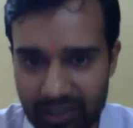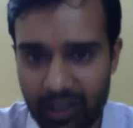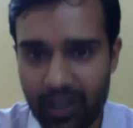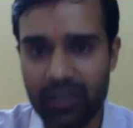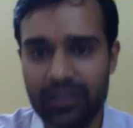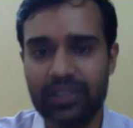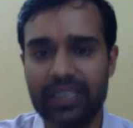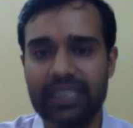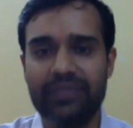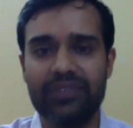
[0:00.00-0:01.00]
or you
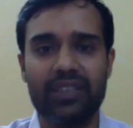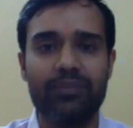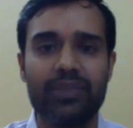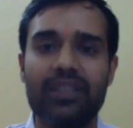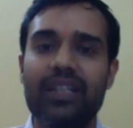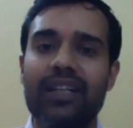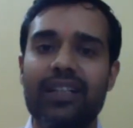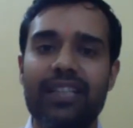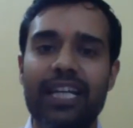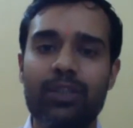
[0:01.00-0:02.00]
can give the number.
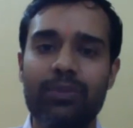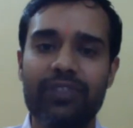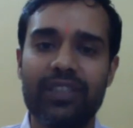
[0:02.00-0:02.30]
Thank you, Bhavit.